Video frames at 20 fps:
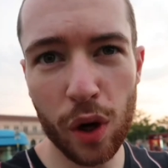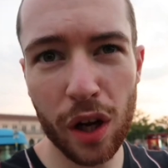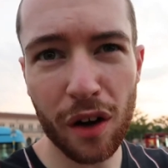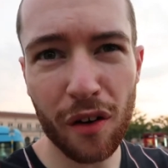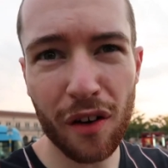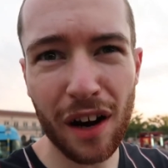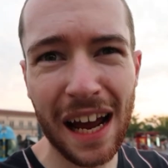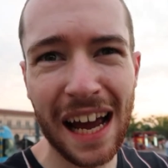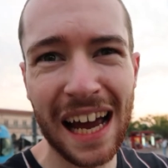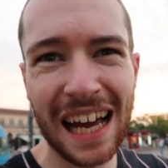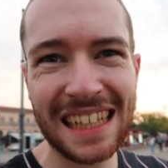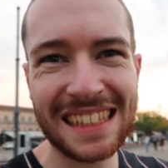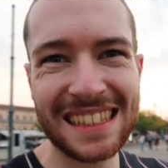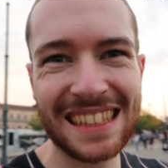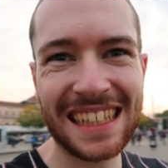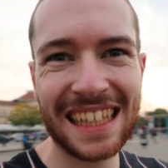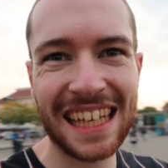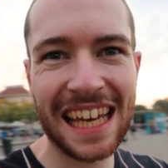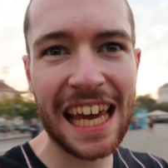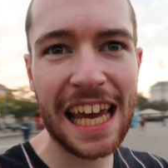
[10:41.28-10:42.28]
We're
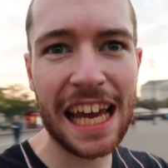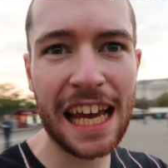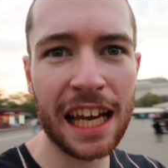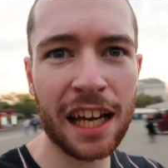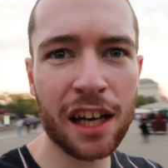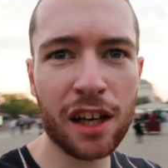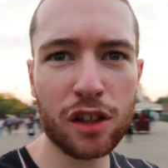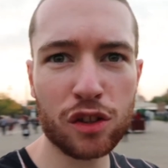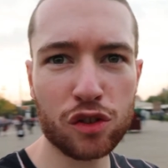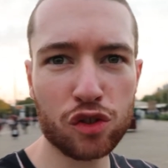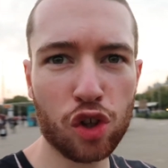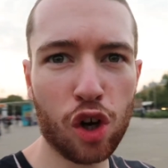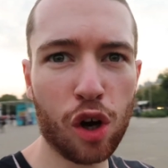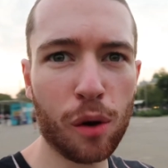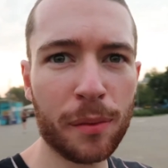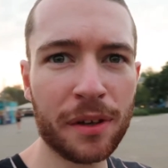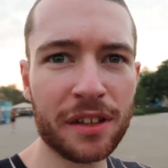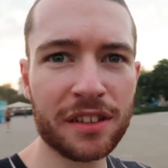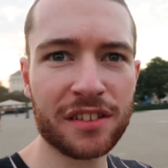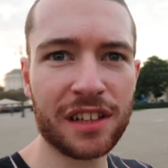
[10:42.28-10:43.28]
at King
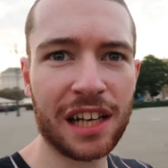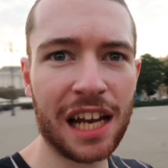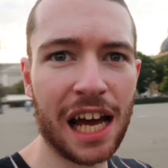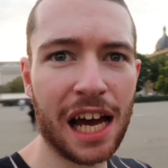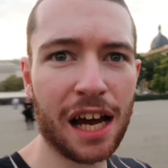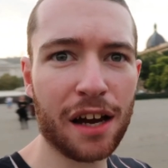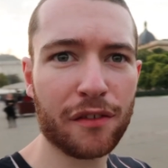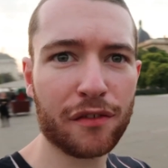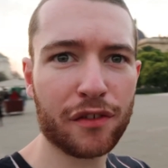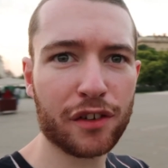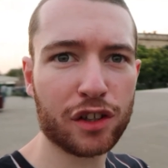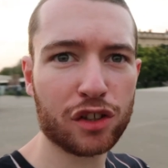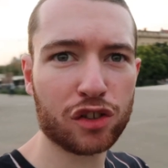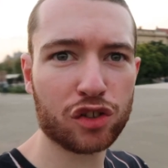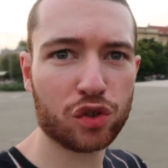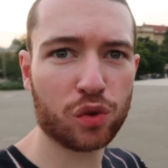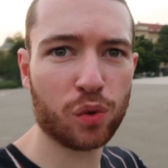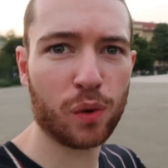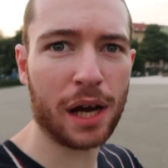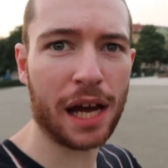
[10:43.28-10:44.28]
Tomislav
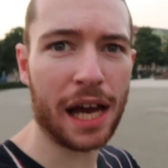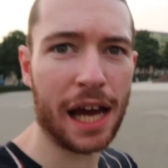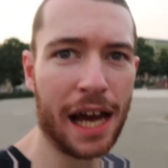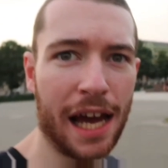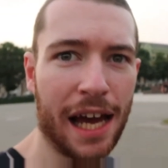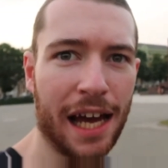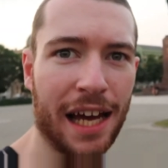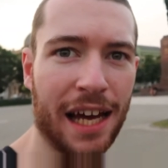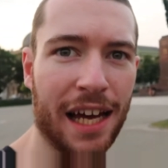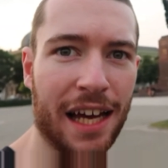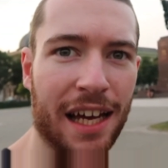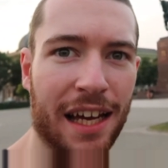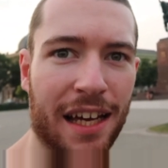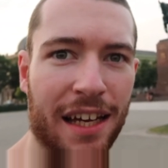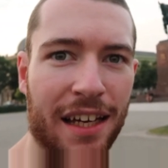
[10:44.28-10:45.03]
Square.